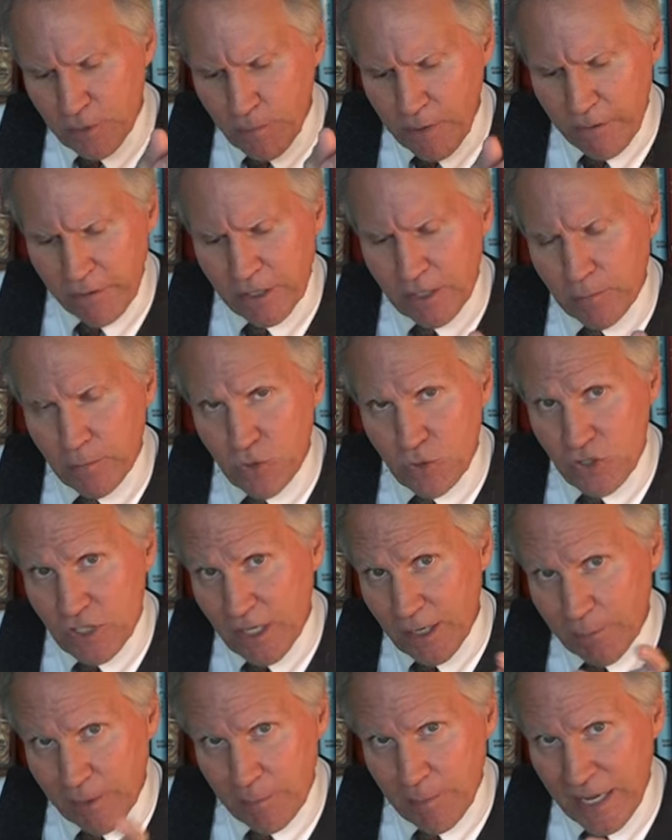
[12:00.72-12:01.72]
American
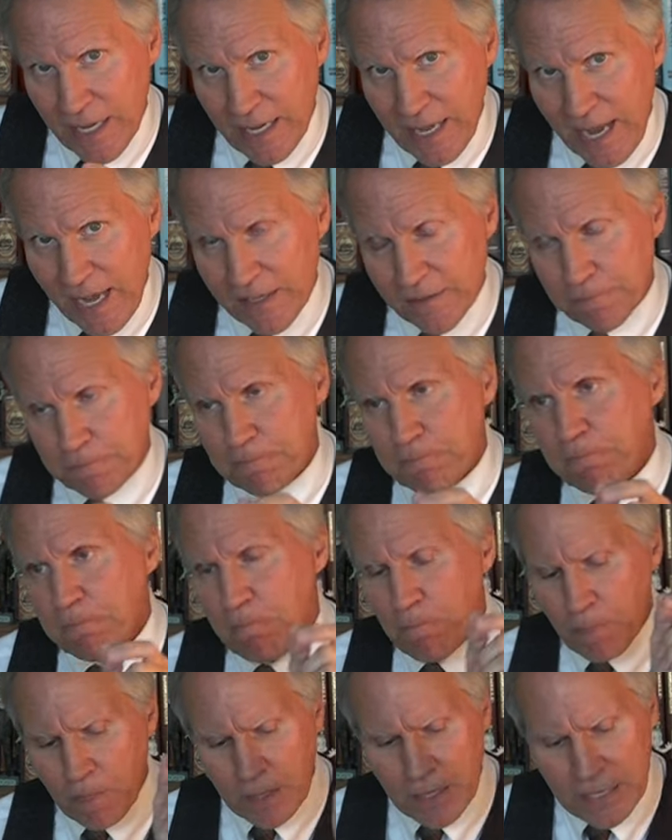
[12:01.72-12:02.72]
Museum in Manhattan.
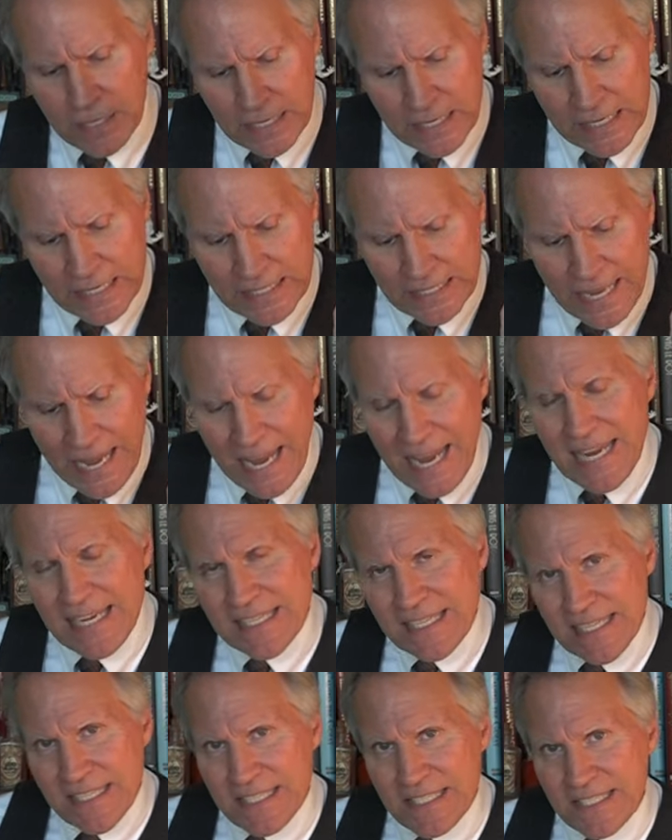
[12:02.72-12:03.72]
In
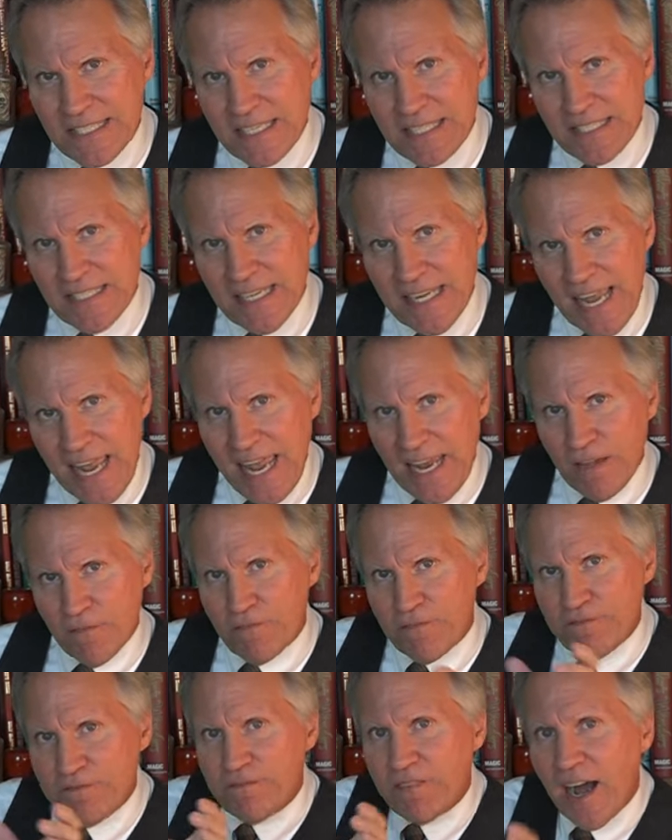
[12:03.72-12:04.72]
1868,
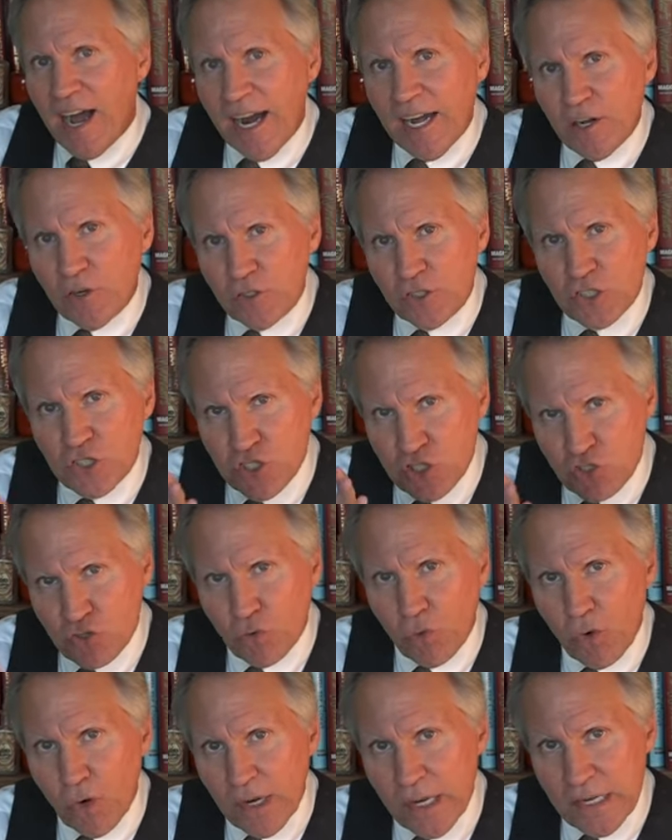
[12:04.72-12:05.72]
fire
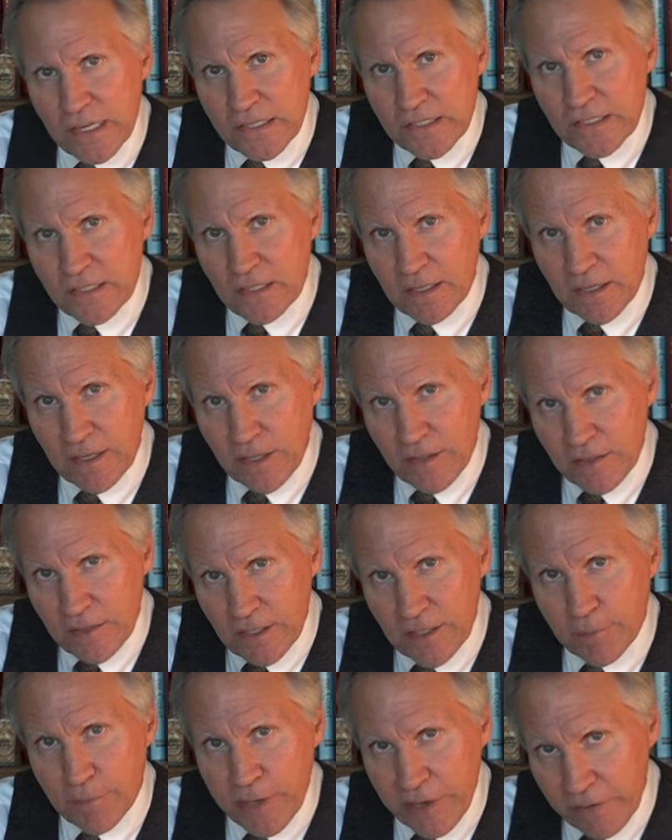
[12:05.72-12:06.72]
destroys
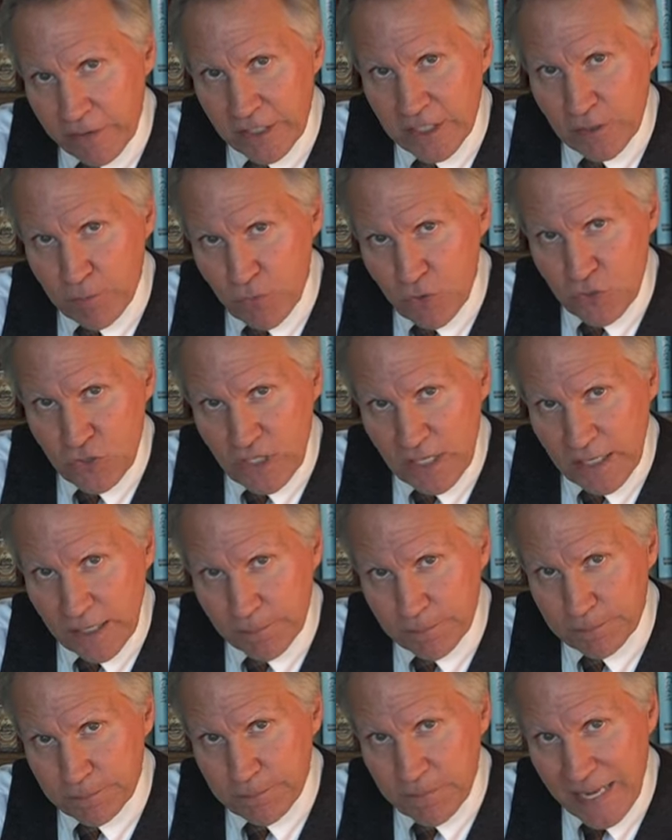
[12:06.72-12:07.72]
the American
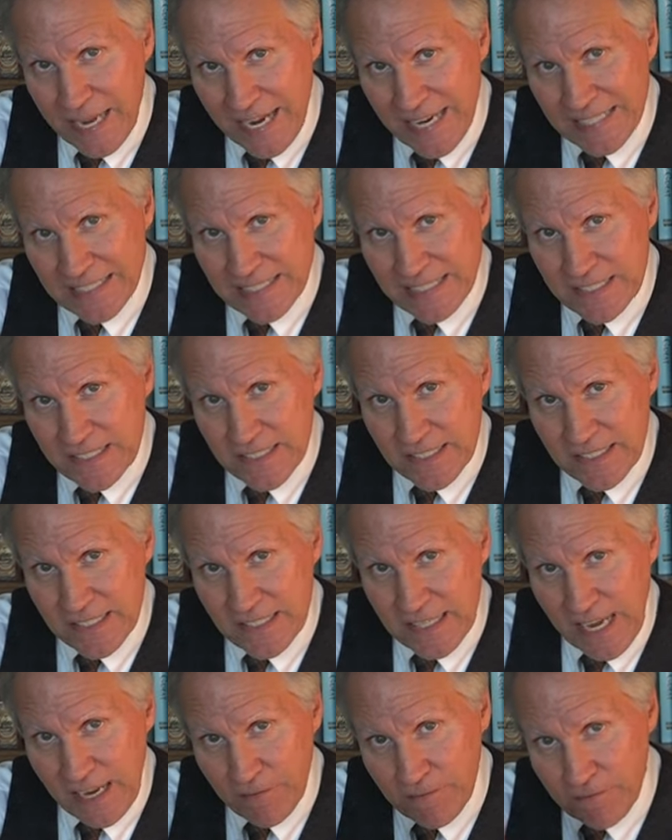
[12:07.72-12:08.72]
Museum.
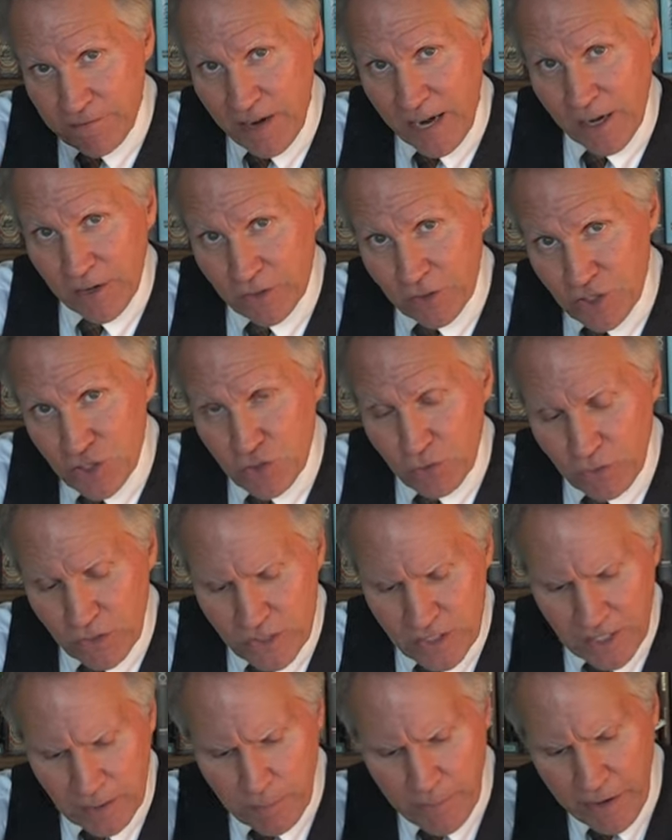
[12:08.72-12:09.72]
1868, fire
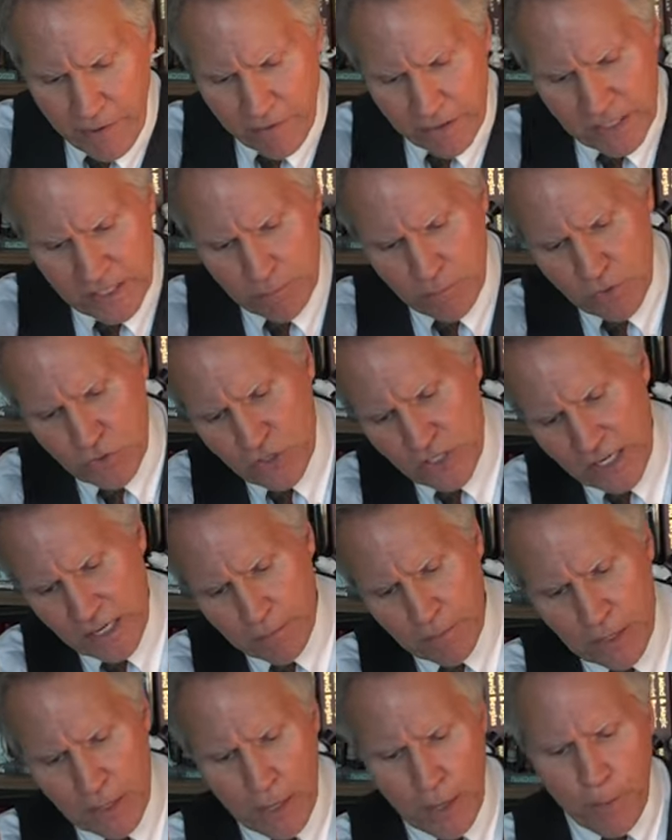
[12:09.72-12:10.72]
destroys the American
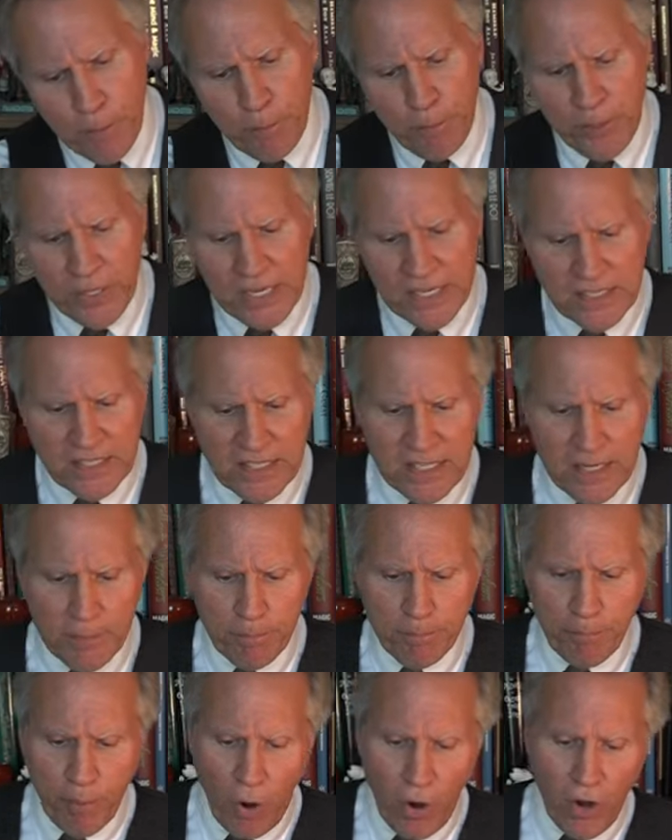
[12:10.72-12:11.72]
Museum. P.T.
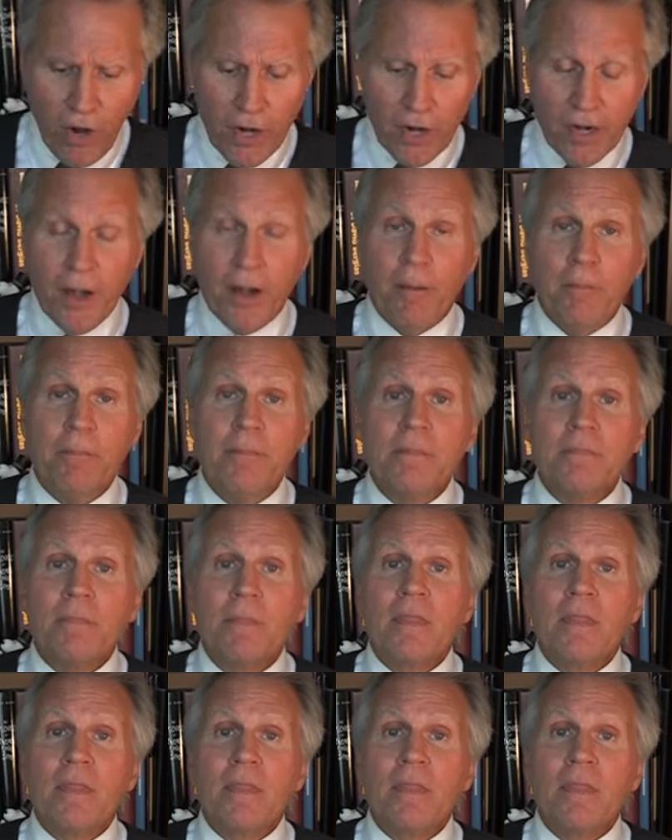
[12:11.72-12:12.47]
Barnum,